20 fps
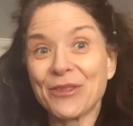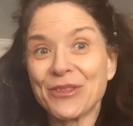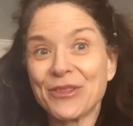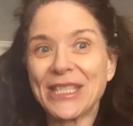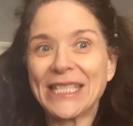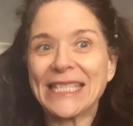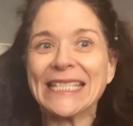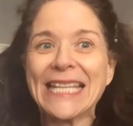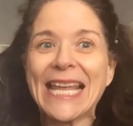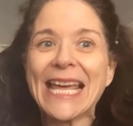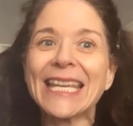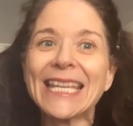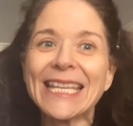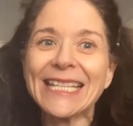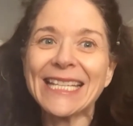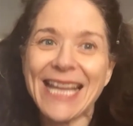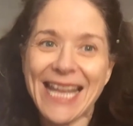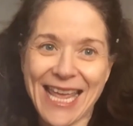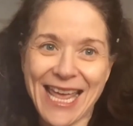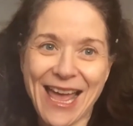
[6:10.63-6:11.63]
the
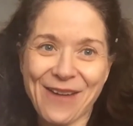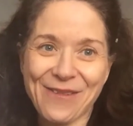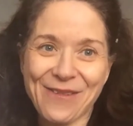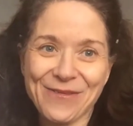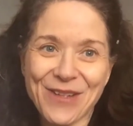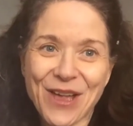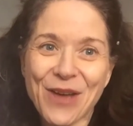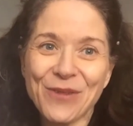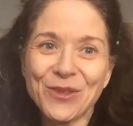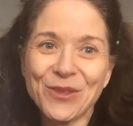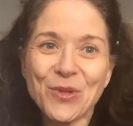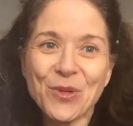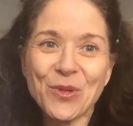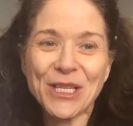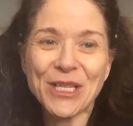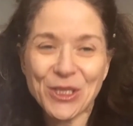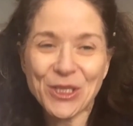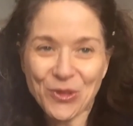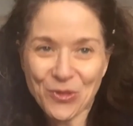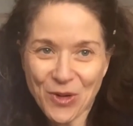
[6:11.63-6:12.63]
second half of
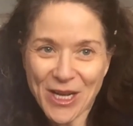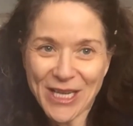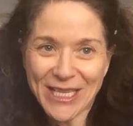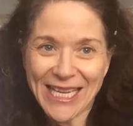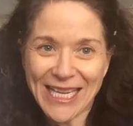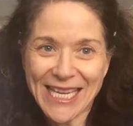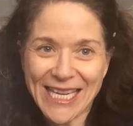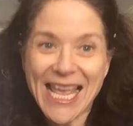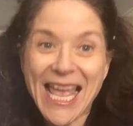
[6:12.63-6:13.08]
2020,